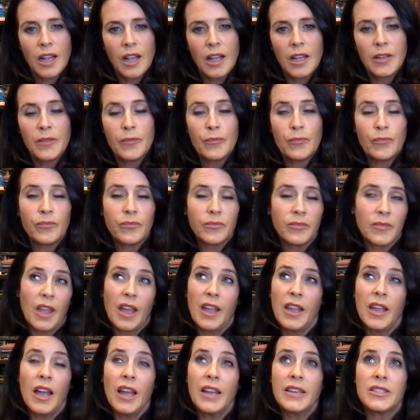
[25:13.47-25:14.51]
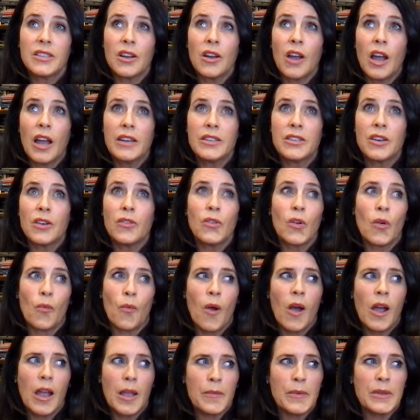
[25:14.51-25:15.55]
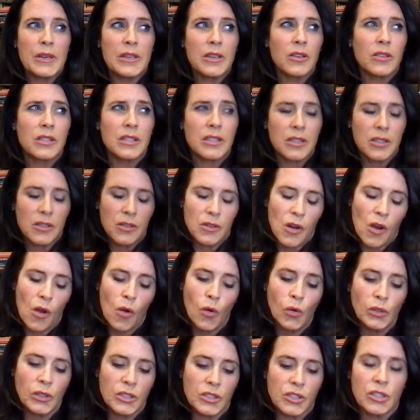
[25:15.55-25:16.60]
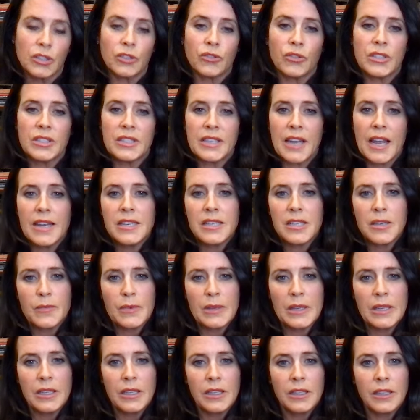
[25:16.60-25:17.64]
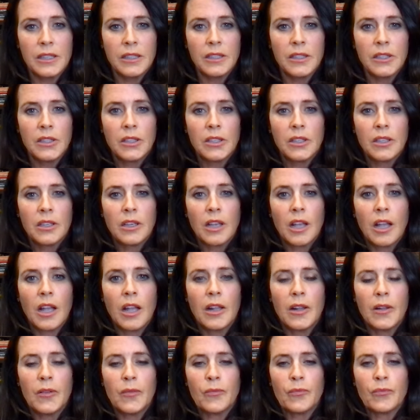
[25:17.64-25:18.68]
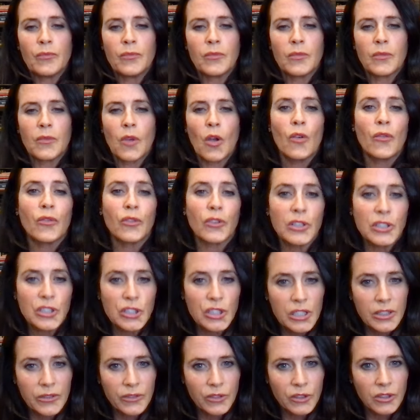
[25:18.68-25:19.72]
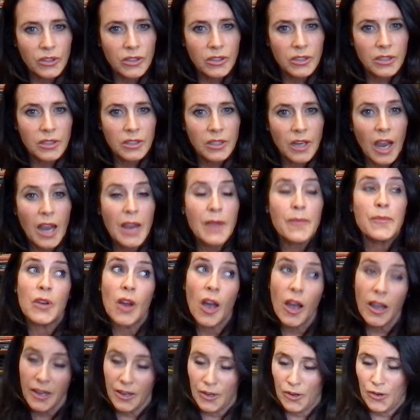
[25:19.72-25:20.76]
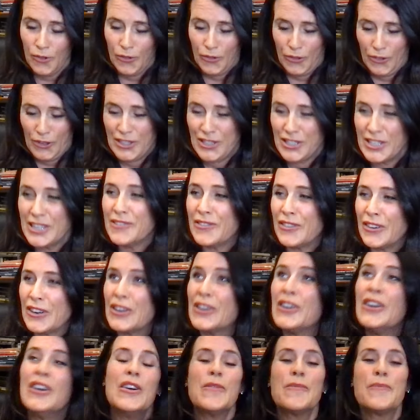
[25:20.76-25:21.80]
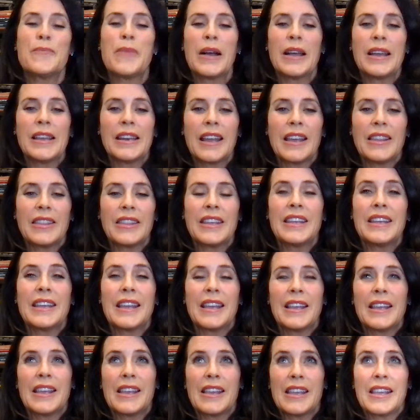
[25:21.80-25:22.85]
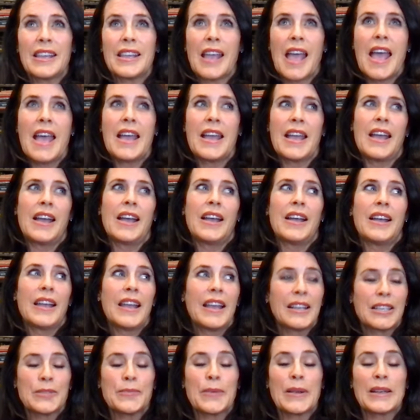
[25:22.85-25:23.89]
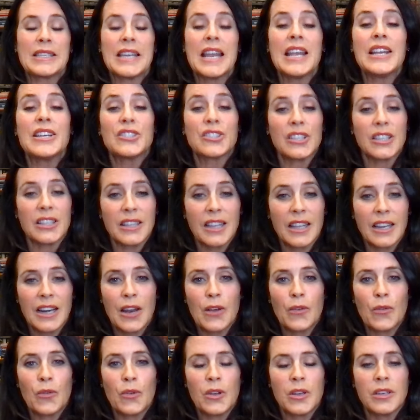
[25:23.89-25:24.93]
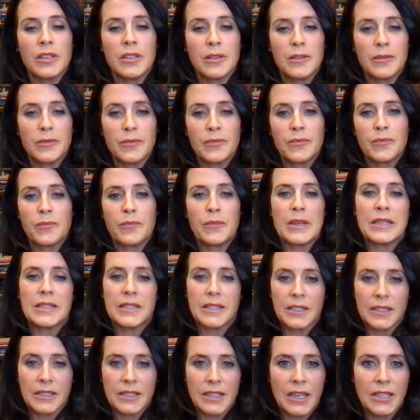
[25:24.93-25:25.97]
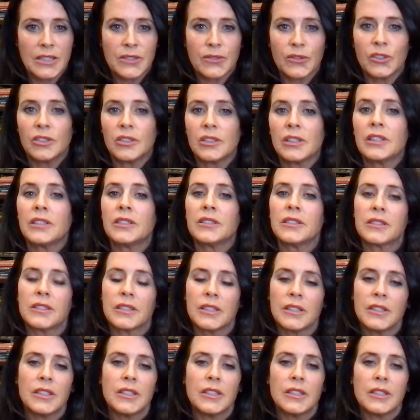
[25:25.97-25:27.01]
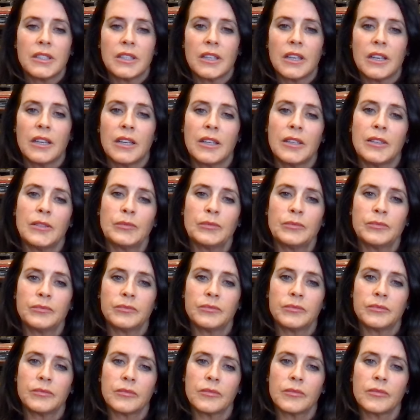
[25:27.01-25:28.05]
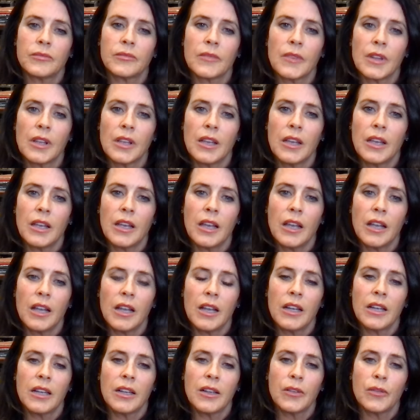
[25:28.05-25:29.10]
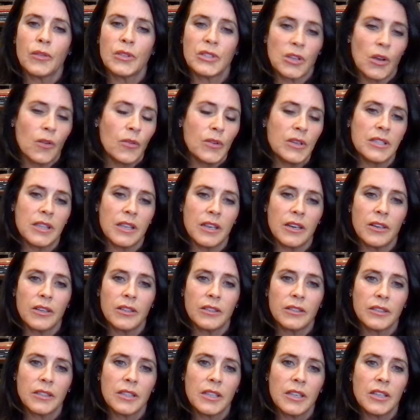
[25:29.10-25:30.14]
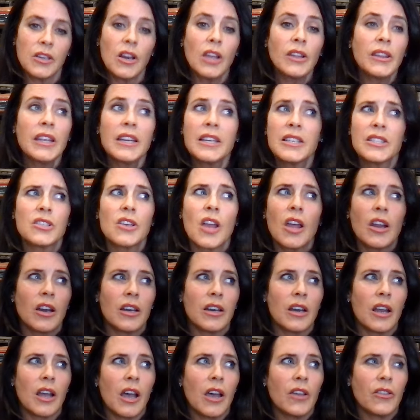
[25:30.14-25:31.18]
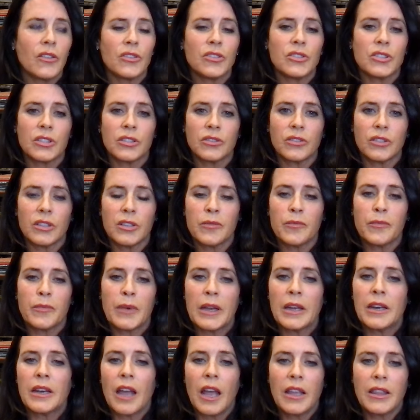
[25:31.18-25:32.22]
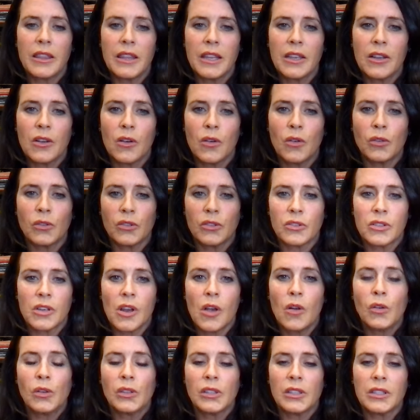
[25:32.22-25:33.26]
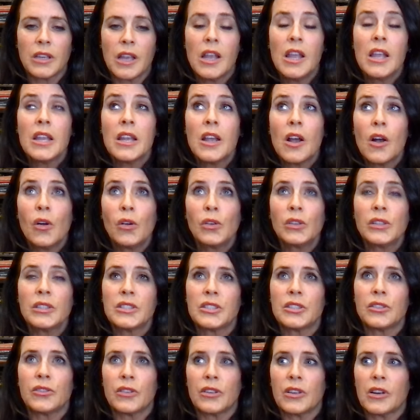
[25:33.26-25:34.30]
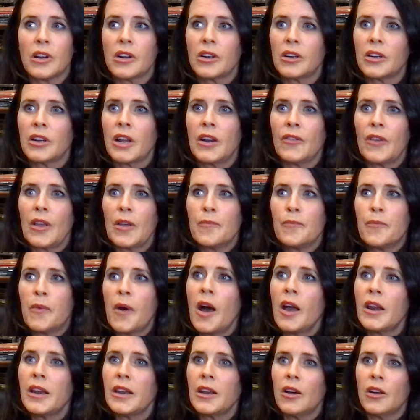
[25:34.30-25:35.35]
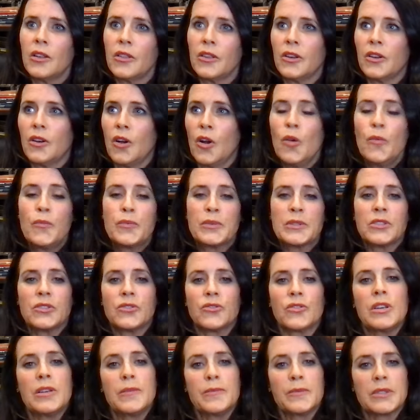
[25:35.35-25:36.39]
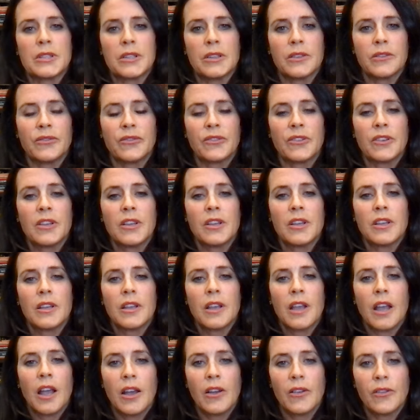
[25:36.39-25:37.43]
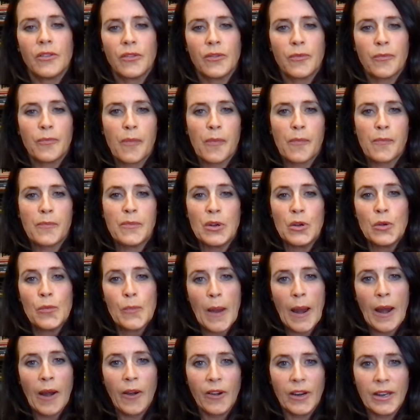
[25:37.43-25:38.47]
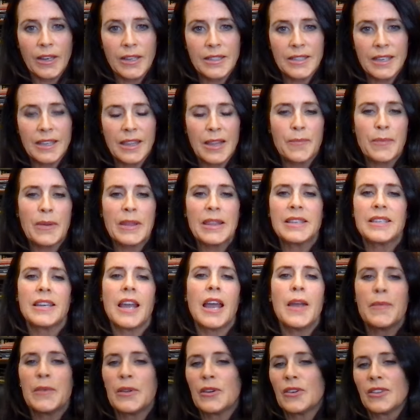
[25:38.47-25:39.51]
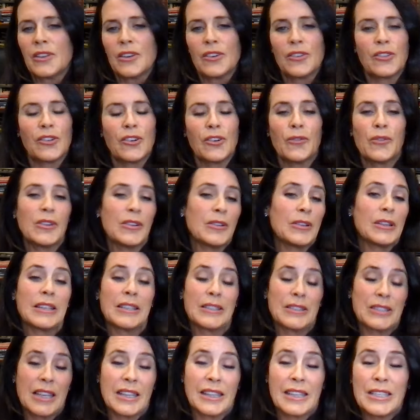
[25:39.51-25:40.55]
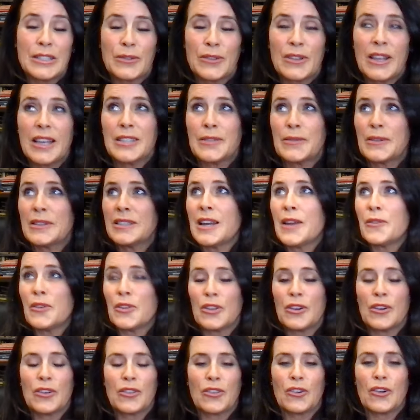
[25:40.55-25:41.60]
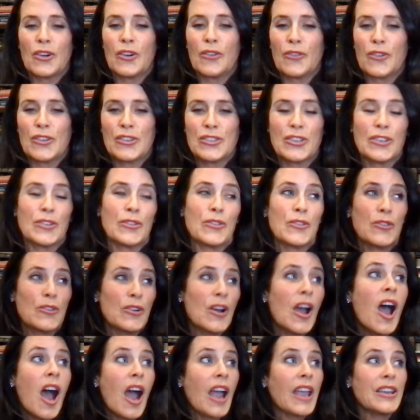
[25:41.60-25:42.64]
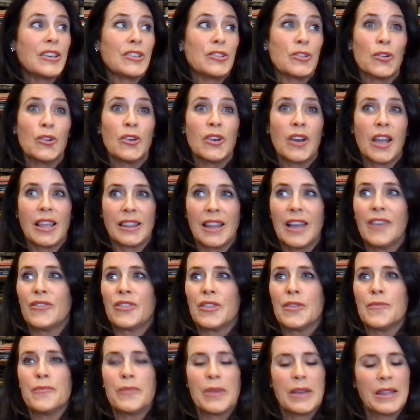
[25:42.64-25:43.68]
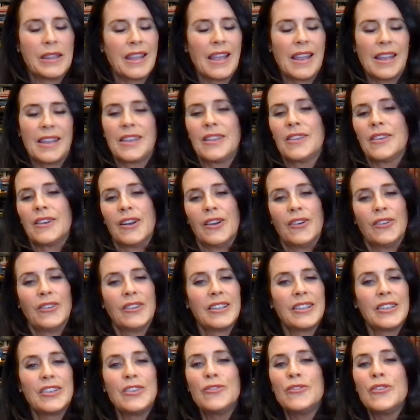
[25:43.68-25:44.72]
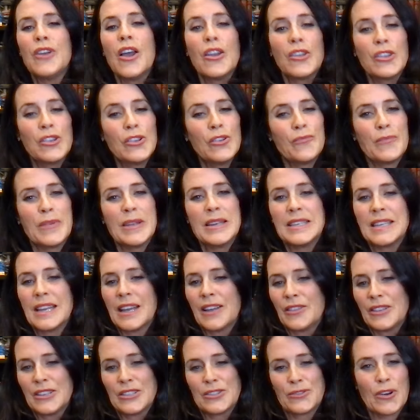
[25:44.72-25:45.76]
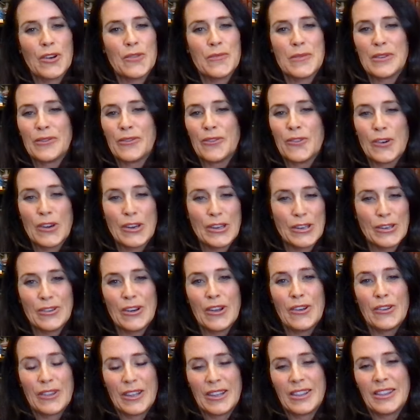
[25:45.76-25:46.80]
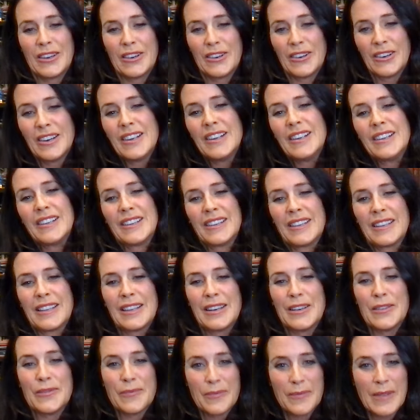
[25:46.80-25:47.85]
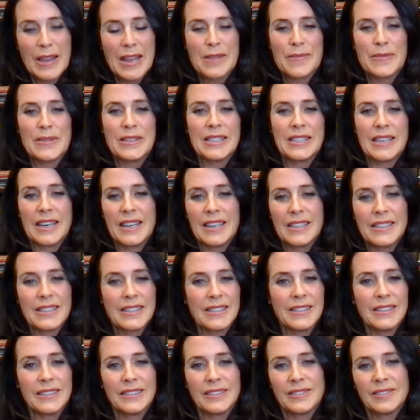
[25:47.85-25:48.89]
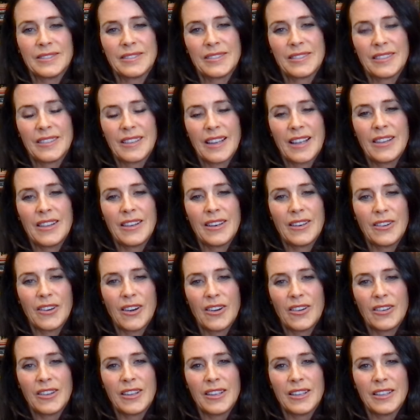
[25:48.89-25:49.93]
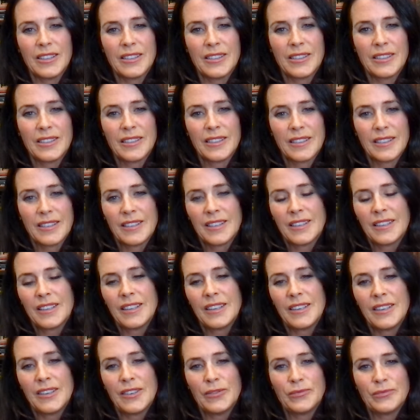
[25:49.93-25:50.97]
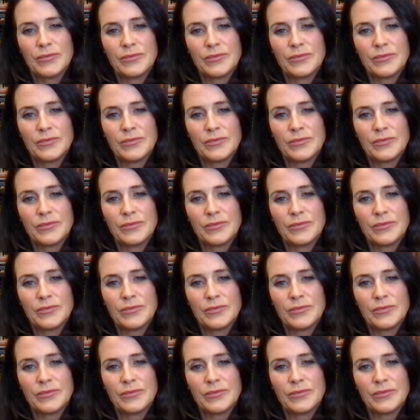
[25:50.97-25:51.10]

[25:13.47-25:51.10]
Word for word: um i i don't i don't know why but oldest children tend to be um overachievers i am not an overachiever but the uh, expectation that i would be successful and um uh, was always there not that it's not on children, but I think older oldest oldest children kind of embody all the hopes and dreams of of new parents. And then by the time they're at their third, at least, at least with us, by the time they're their third or fourth children, who I adore, I love them, but you know, you know, you've been down this road before. You know that they're going to make mistakes, and and there aren't that, you know.